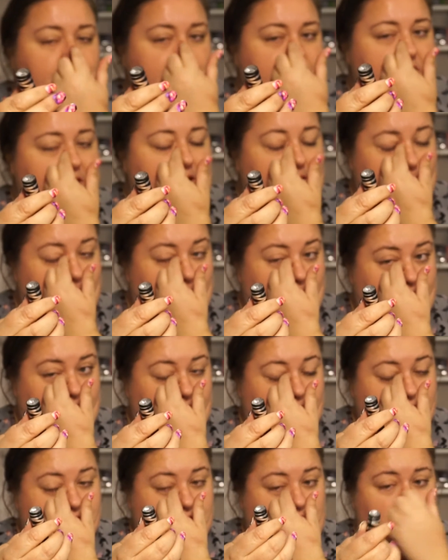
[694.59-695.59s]
diamond on
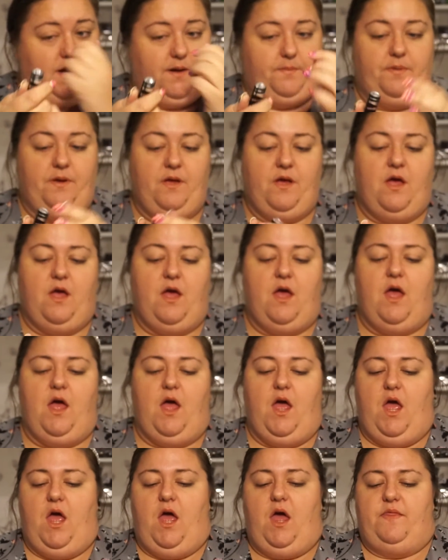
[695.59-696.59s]
the top.
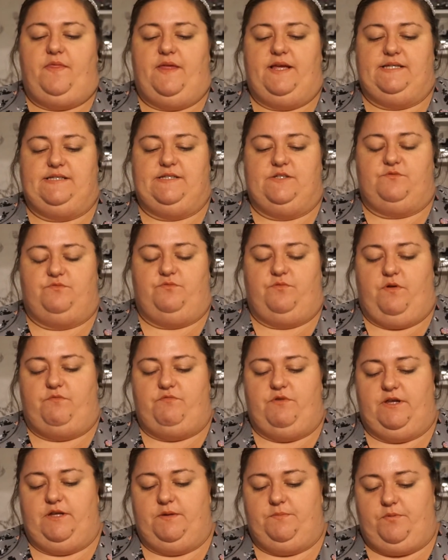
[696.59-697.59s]
This is a
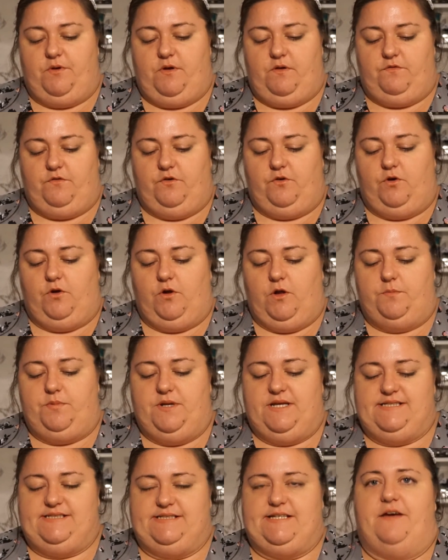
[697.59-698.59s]
really beautiful colour, but
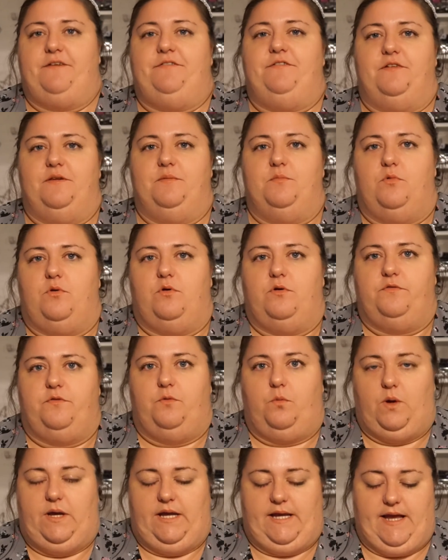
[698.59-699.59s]
it's definitely more of a
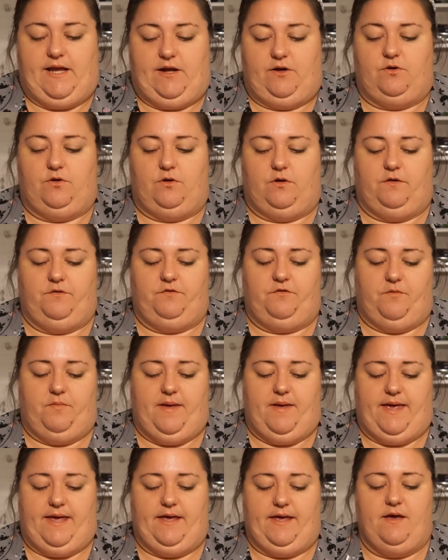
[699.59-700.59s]
weekend colour for
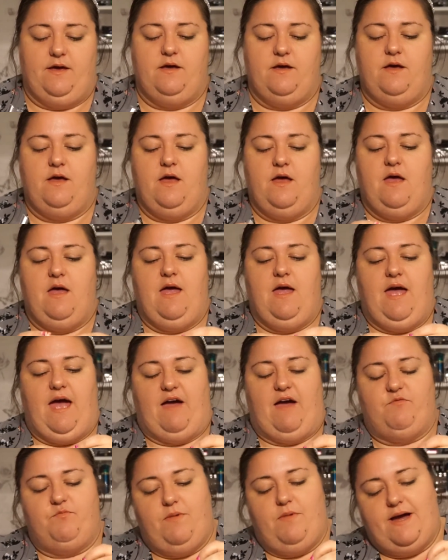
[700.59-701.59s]
me.
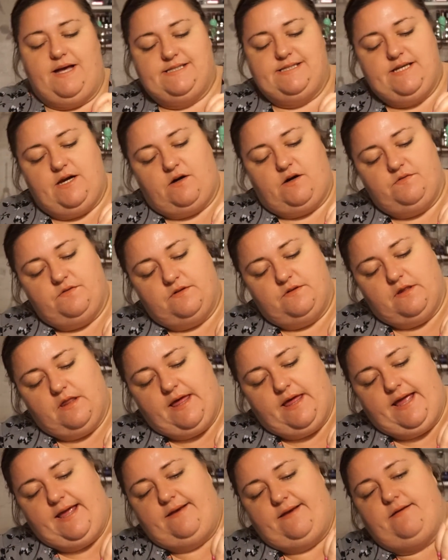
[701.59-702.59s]
I've marked it on the
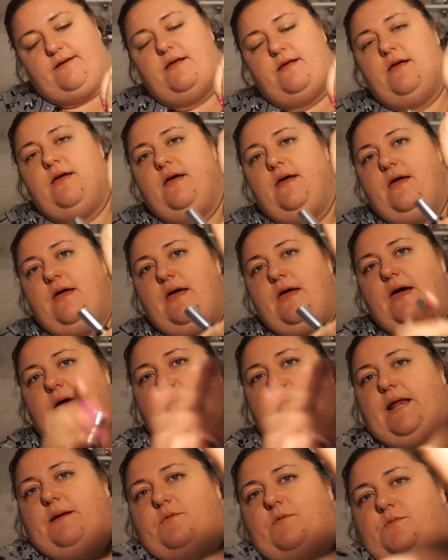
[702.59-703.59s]
lid
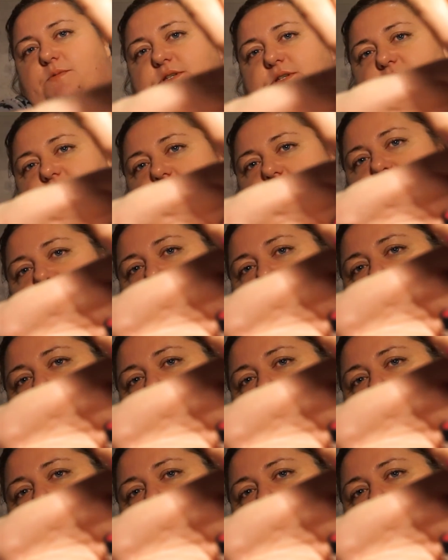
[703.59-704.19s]
and I'm up to sort of